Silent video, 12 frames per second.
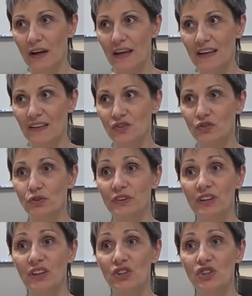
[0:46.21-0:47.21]
is to
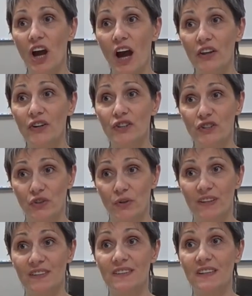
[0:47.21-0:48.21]
teach other
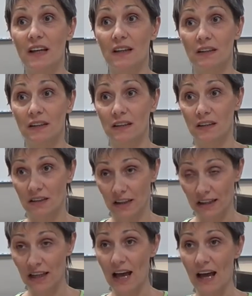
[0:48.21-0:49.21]
students in the
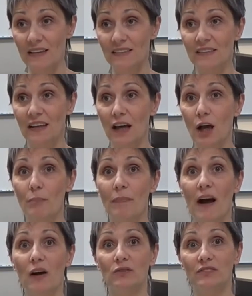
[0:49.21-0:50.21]
class
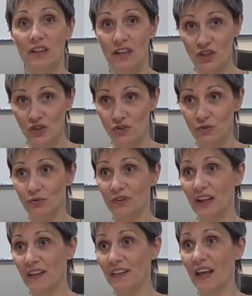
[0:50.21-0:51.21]
about the issue
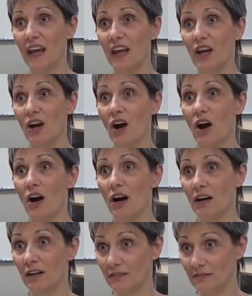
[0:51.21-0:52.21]
that they are